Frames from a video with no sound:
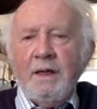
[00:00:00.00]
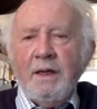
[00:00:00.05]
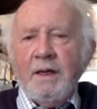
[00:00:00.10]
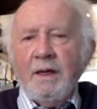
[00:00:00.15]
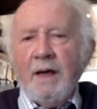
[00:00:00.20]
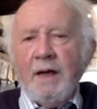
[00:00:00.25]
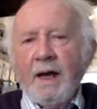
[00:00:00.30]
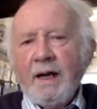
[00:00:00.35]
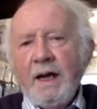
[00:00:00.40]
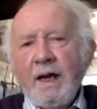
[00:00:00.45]

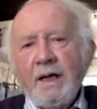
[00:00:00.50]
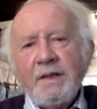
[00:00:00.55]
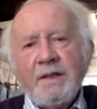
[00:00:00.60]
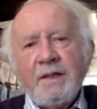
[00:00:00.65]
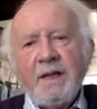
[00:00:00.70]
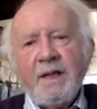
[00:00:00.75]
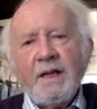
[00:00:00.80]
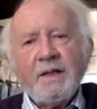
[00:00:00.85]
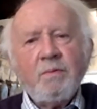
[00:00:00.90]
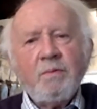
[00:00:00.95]
I guess
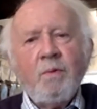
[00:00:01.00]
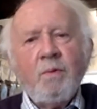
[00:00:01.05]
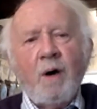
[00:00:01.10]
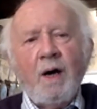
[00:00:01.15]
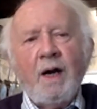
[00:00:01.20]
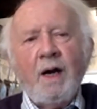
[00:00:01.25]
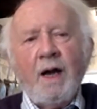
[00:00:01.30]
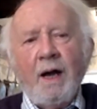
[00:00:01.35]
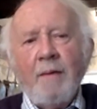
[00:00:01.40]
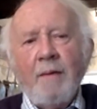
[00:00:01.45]
that's
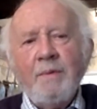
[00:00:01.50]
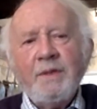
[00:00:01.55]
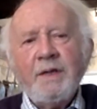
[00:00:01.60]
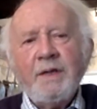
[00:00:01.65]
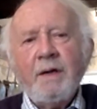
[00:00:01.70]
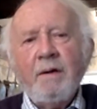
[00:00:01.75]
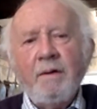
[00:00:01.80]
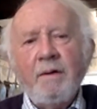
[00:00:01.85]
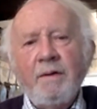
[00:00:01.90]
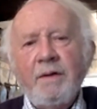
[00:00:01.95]
why I'm
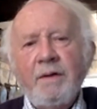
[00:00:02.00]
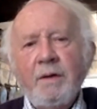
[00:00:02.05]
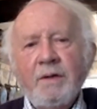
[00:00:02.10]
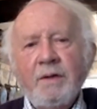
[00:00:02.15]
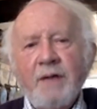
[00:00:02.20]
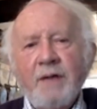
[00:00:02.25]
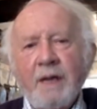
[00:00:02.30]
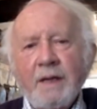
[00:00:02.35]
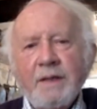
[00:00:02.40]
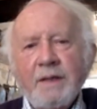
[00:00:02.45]
so
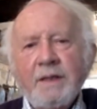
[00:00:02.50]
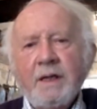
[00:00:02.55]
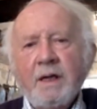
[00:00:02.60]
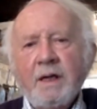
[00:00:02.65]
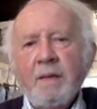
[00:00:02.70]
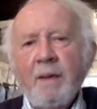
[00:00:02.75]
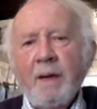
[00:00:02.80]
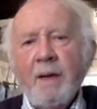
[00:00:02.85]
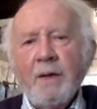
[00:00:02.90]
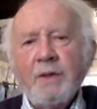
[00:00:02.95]
enthusiastic
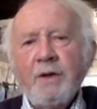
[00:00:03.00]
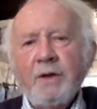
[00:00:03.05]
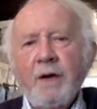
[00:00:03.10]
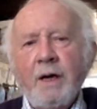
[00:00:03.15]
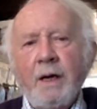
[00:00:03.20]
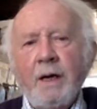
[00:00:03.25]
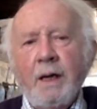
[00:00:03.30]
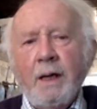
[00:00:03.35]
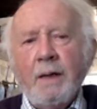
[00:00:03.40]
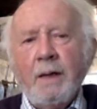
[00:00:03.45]
about
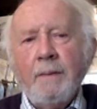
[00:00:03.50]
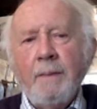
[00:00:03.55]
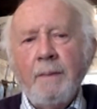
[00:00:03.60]
training.